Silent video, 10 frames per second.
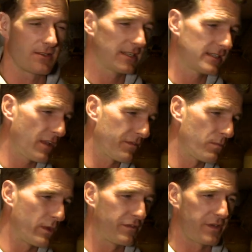And you can tell
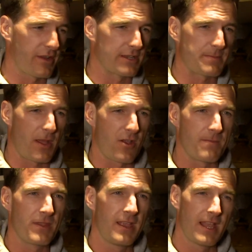from Wilfred Owen's
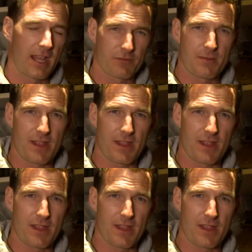poem and from